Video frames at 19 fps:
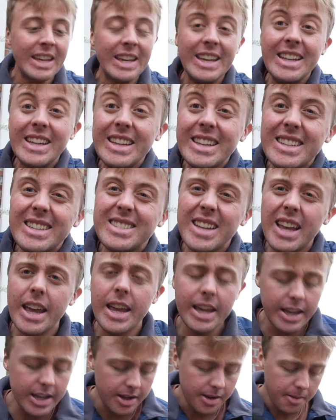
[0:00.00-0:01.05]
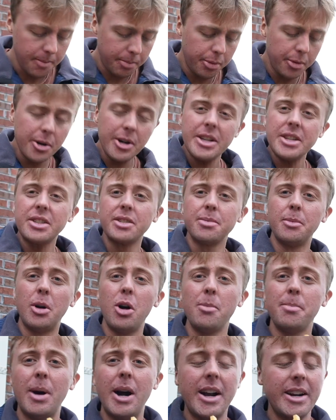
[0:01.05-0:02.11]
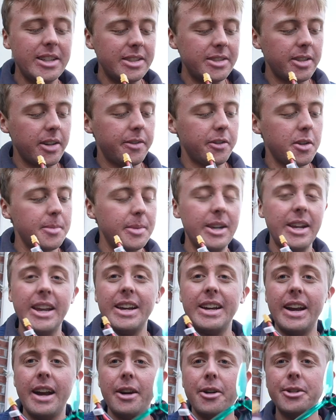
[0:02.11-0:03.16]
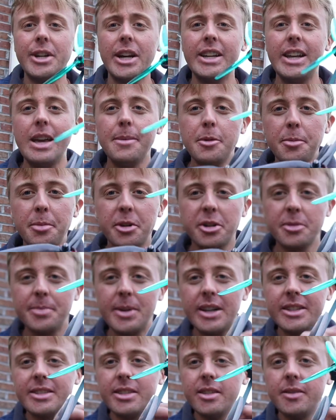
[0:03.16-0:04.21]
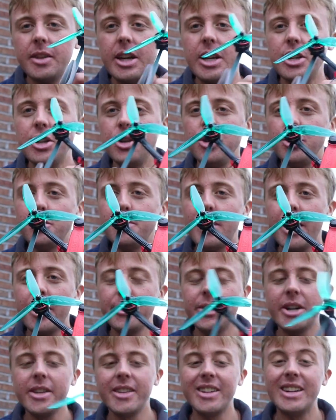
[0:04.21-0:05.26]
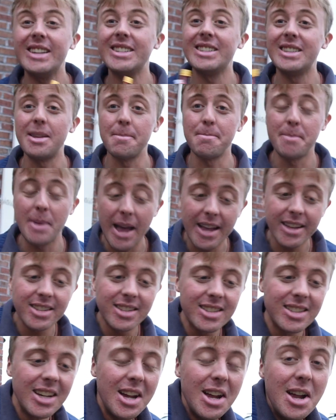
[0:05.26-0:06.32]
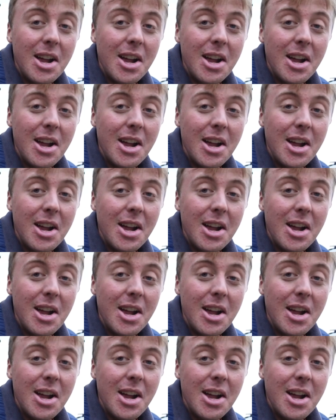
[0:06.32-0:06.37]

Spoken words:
It is a pretty small body, so from an aerodynamic perspective, a huge battery on there isn't the best,